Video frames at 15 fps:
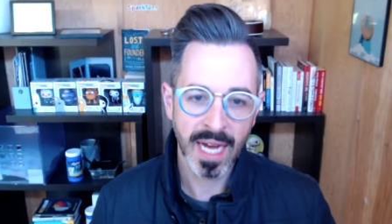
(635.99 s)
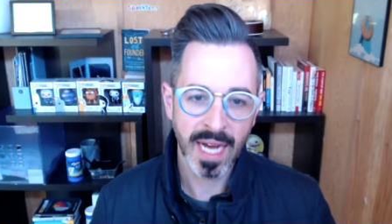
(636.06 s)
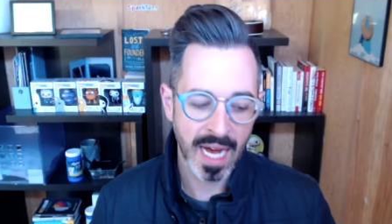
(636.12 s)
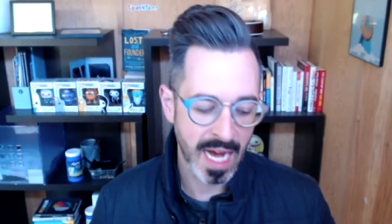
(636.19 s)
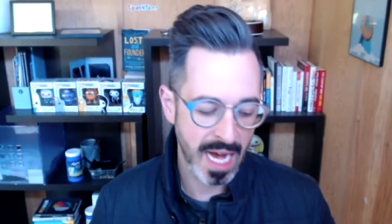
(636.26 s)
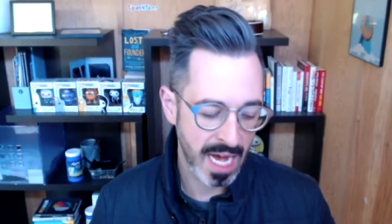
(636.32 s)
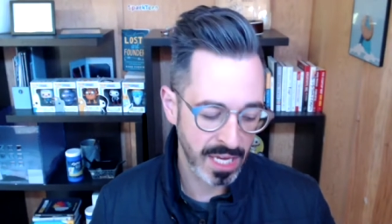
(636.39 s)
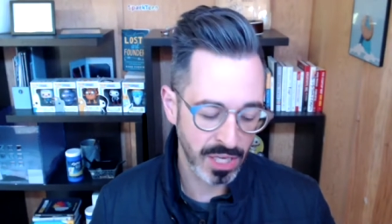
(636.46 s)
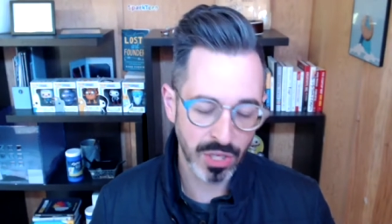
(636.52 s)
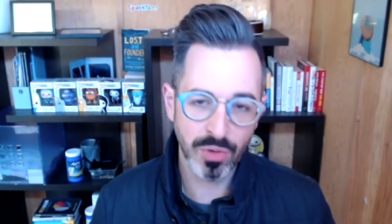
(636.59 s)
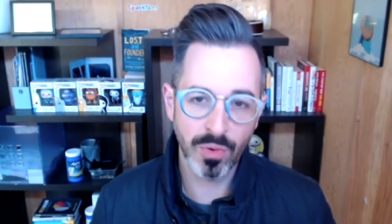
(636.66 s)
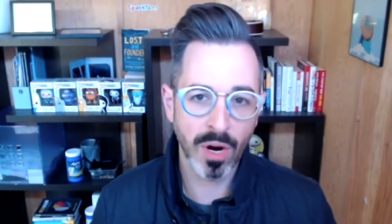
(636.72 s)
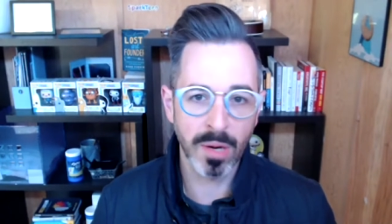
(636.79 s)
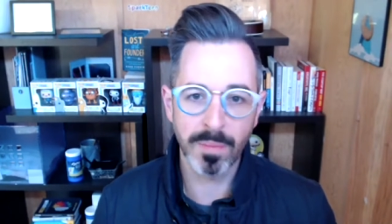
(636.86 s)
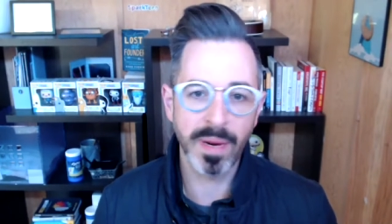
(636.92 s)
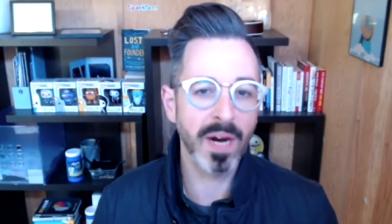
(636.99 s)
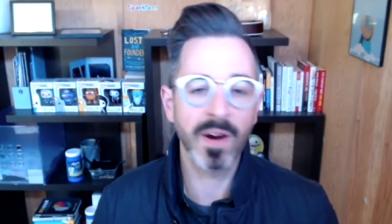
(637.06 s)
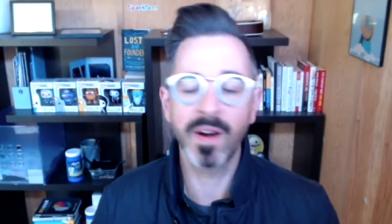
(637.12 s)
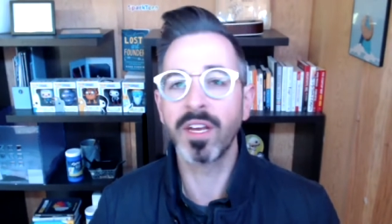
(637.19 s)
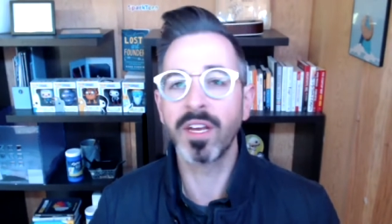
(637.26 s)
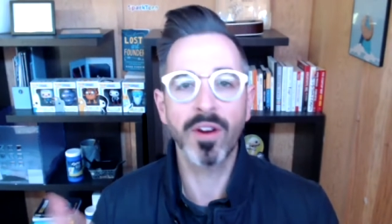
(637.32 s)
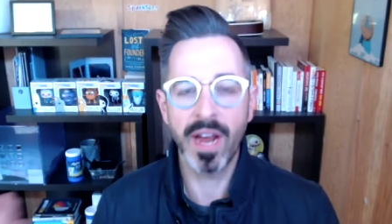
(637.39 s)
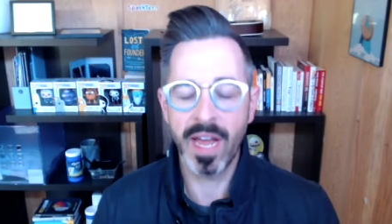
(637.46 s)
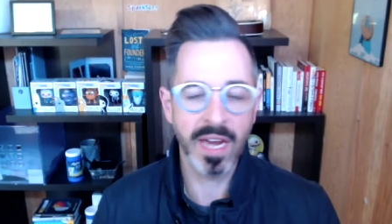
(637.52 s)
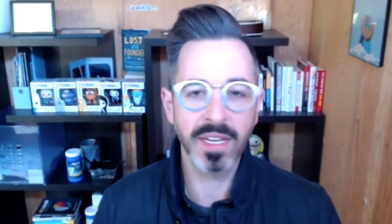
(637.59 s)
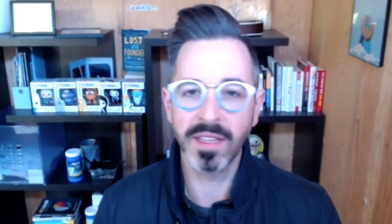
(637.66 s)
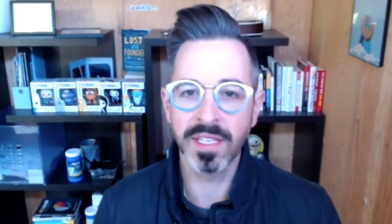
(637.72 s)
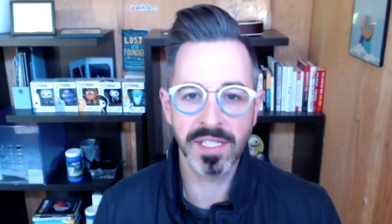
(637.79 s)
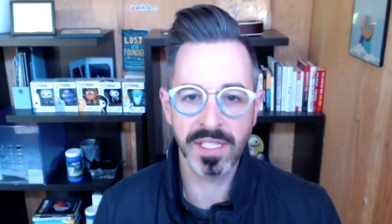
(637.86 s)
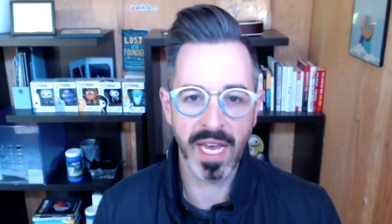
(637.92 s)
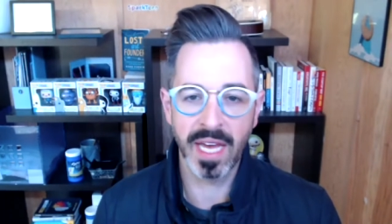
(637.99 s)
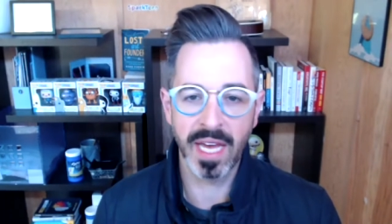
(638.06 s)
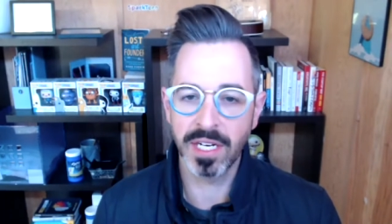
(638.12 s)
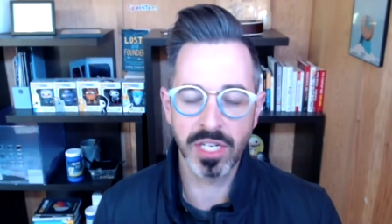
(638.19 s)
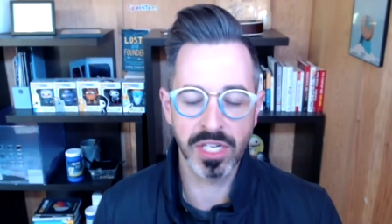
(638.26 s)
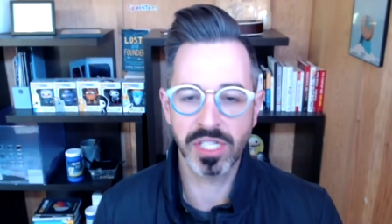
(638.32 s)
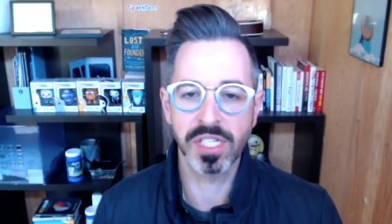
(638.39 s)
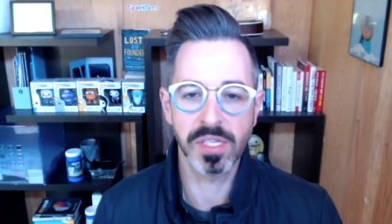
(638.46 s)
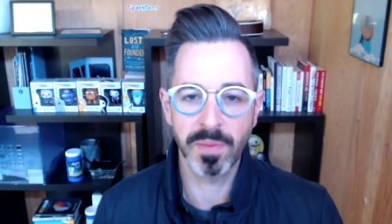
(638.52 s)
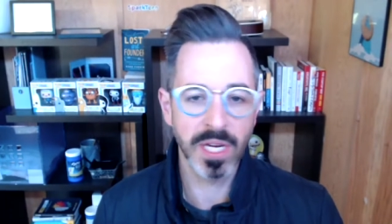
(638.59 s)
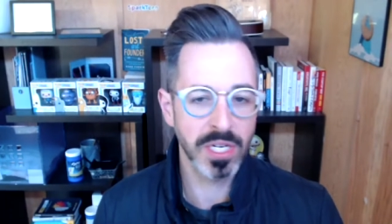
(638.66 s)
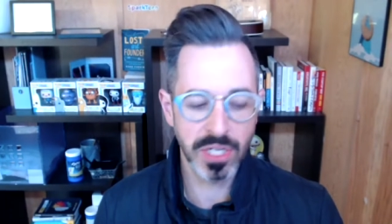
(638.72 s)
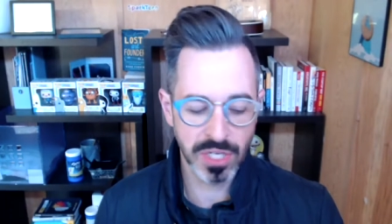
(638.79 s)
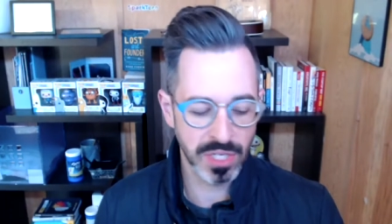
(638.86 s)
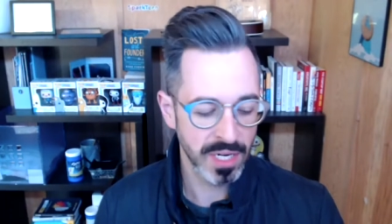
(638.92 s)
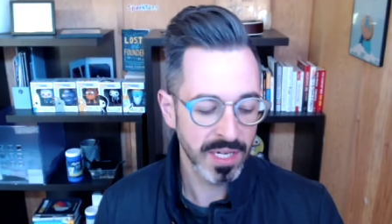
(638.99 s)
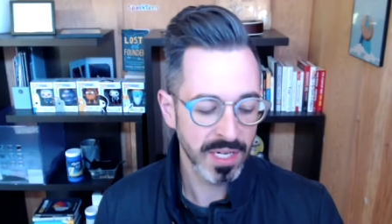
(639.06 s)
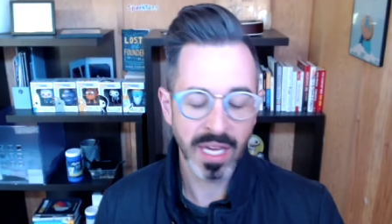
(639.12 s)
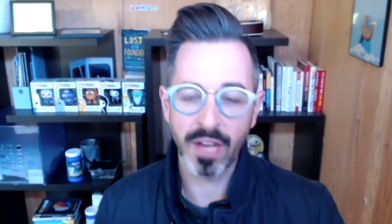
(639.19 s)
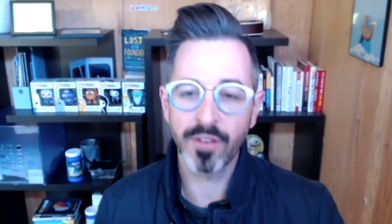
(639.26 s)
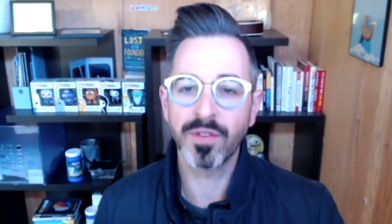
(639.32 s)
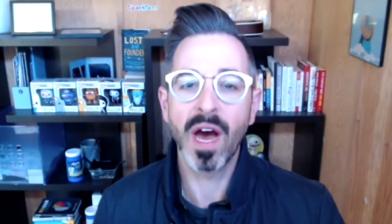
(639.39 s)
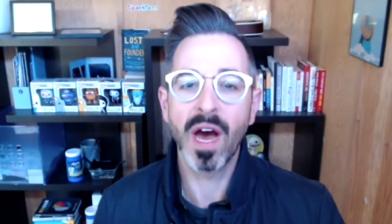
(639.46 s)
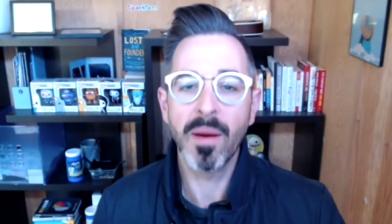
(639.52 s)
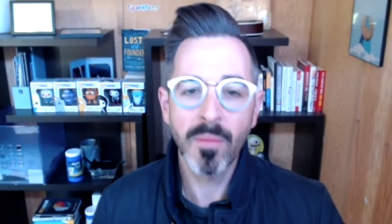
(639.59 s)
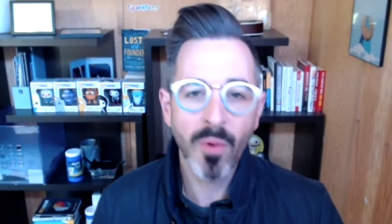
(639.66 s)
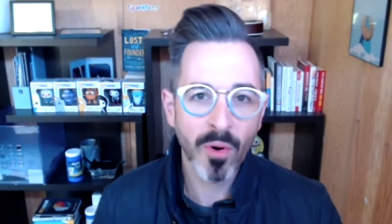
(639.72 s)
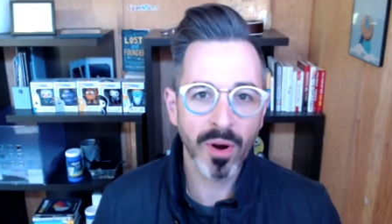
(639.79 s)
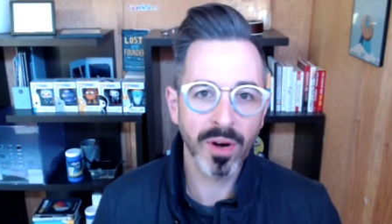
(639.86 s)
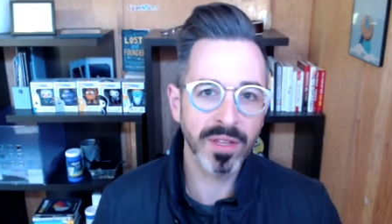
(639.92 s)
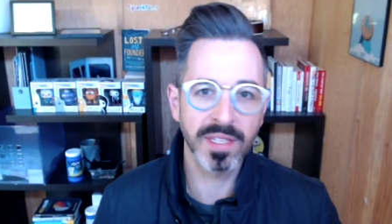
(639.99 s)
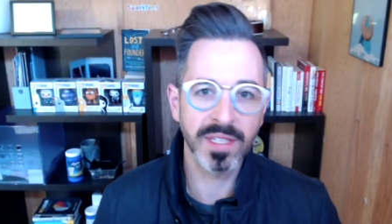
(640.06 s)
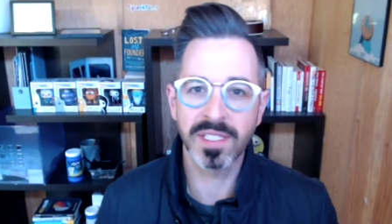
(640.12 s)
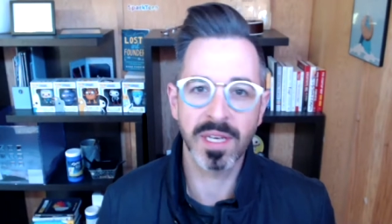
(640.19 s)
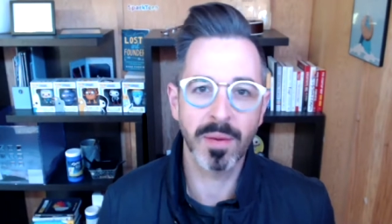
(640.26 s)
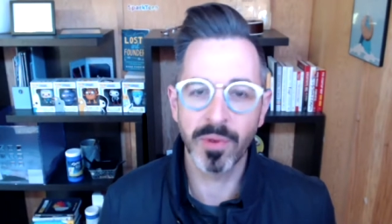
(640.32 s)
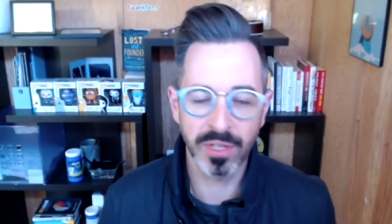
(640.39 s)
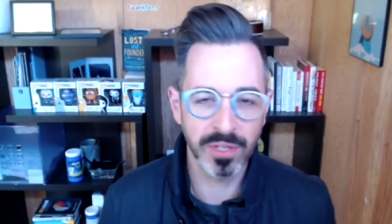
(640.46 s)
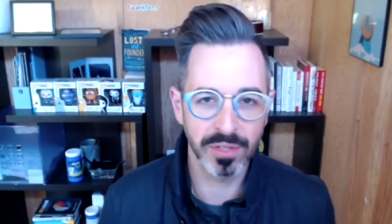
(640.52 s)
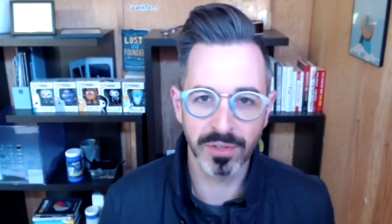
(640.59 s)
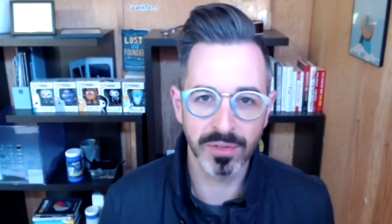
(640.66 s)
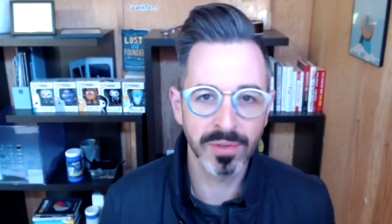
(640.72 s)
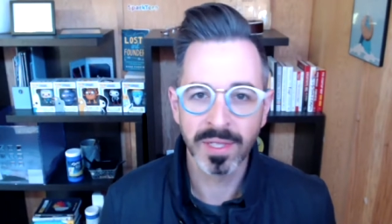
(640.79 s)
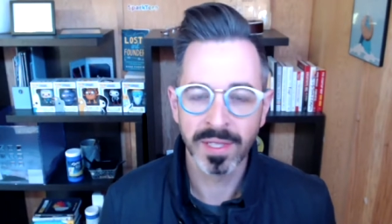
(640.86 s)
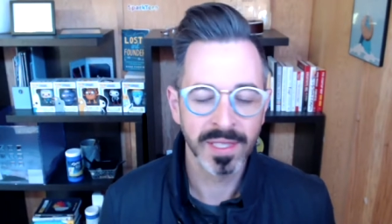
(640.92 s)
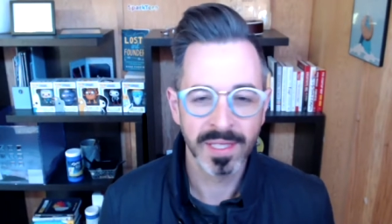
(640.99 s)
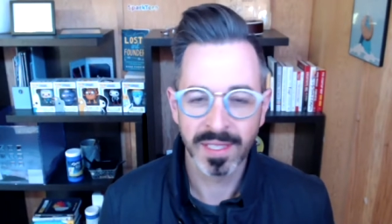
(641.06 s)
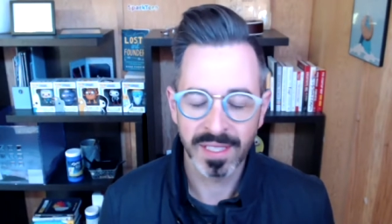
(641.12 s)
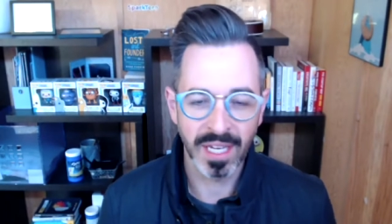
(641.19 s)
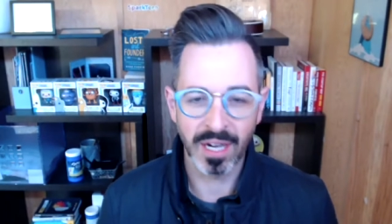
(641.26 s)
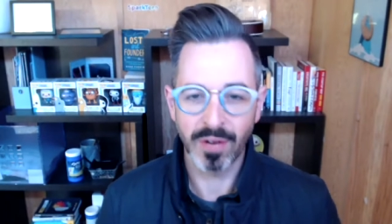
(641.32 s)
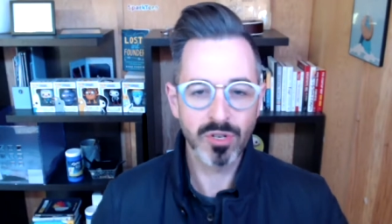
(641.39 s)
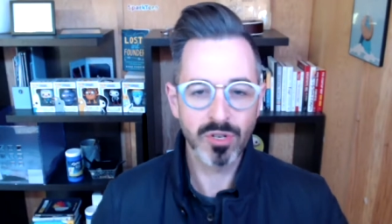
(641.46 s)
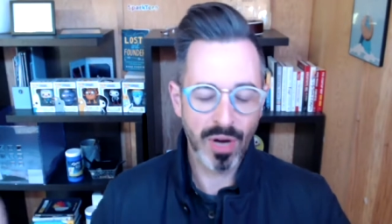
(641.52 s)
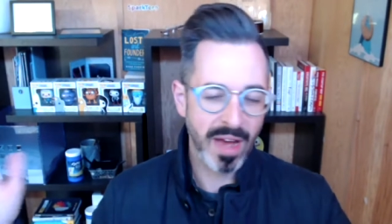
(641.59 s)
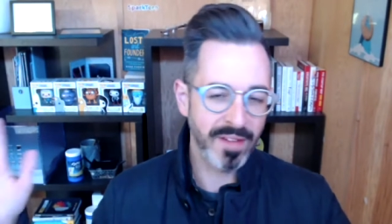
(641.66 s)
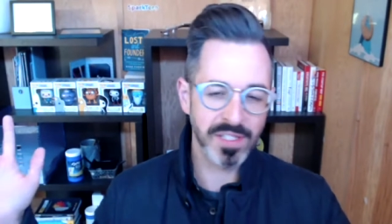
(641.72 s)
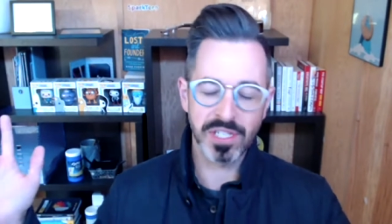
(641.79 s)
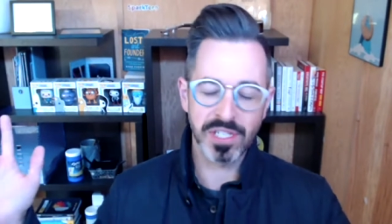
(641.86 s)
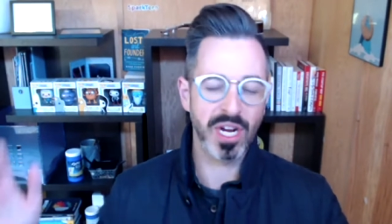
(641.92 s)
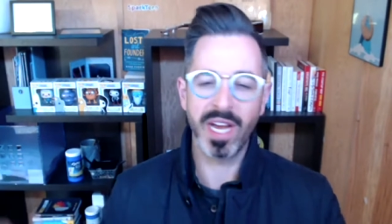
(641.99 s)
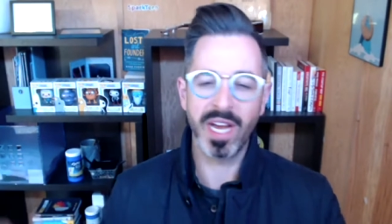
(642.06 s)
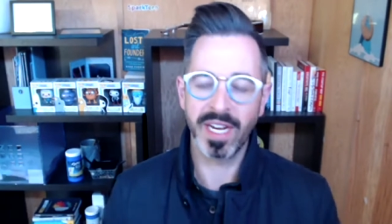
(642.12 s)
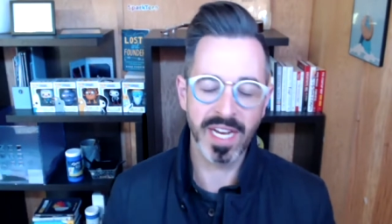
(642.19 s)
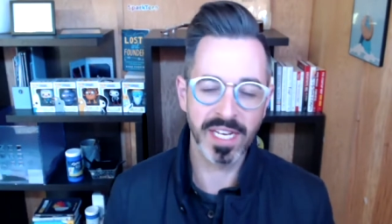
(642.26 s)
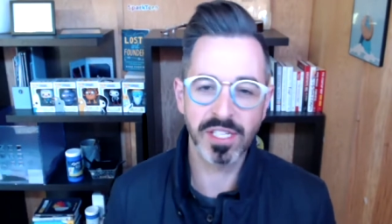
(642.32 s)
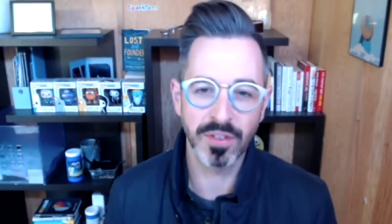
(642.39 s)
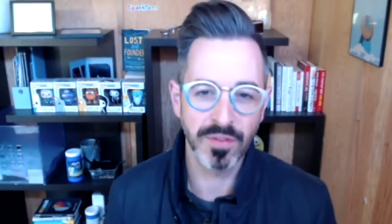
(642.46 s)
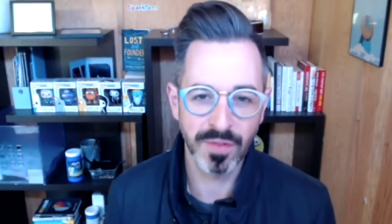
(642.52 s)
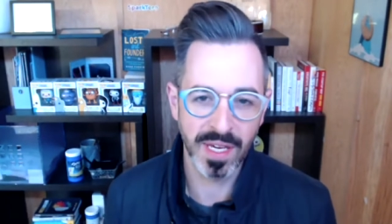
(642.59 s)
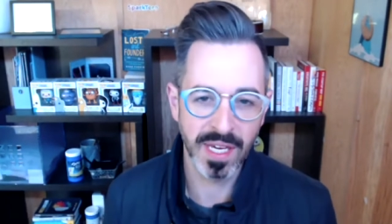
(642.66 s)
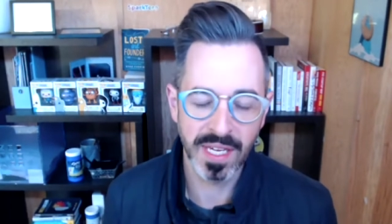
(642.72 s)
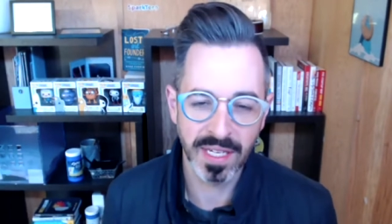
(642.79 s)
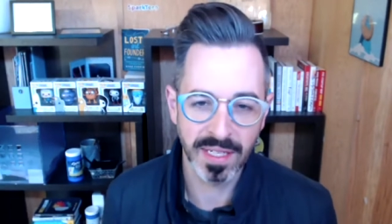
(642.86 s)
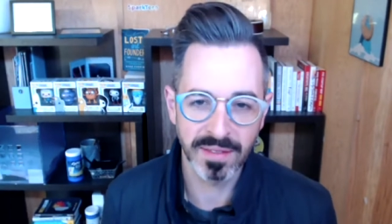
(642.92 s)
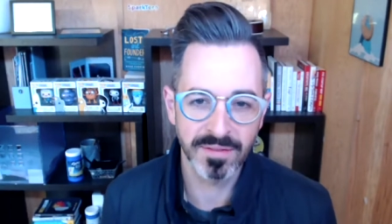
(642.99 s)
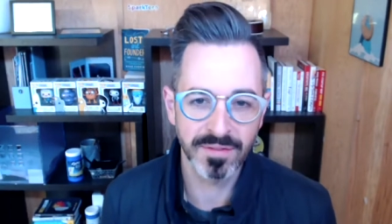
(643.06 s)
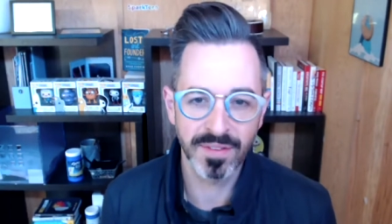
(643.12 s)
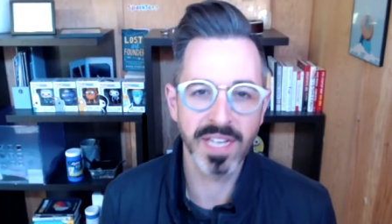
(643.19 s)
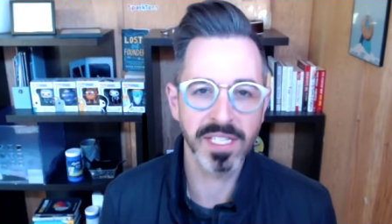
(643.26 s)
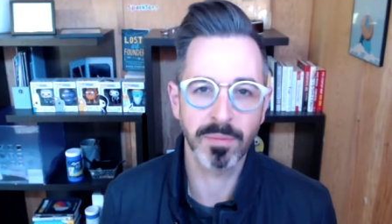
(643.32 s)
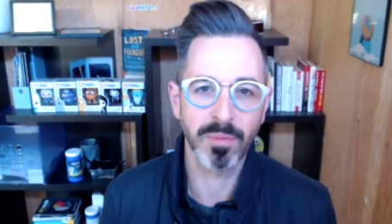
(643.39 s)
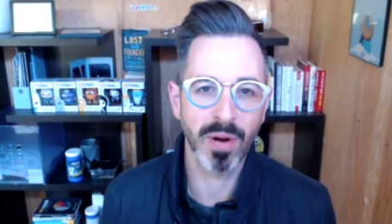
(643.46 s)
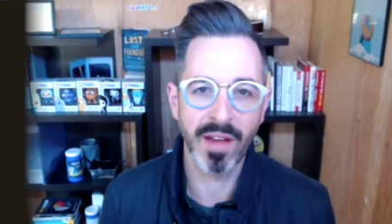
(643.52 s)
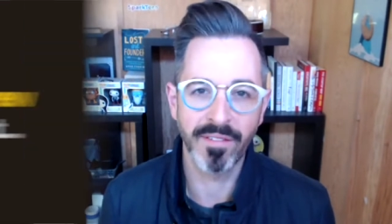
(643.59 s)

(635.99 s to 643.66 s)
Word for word: uh, you are burying your head in the sand just as much, if not more, than someone who you know drives a giant SUV and flies a private